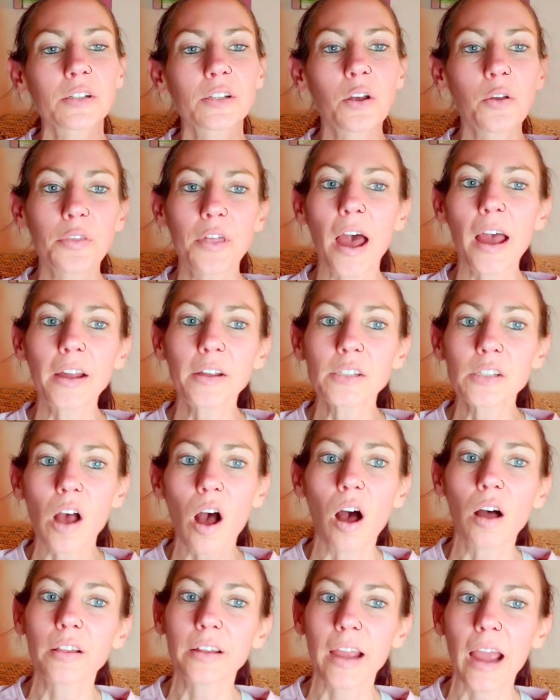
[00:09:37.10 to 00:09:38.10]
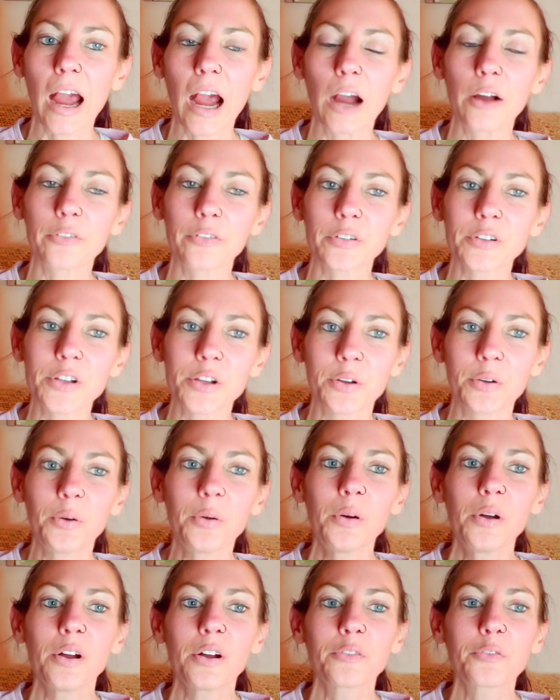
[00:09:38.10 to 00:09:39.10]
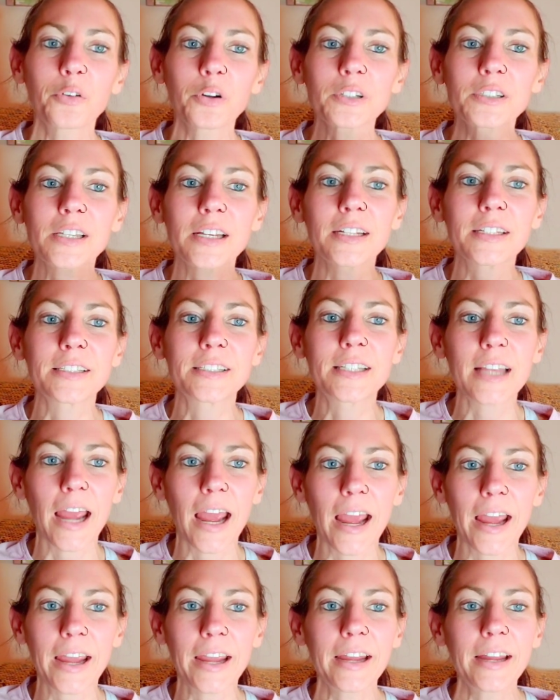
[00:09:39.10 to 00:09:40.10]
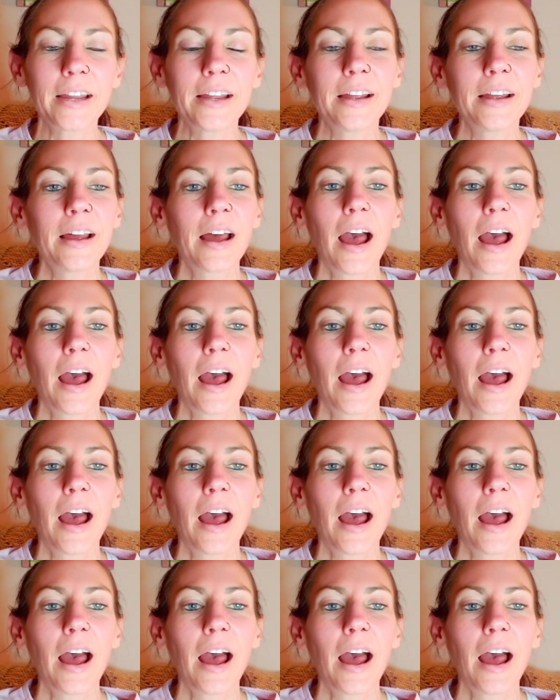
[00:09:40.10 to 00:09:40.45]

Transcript: so that is all I have for you for today.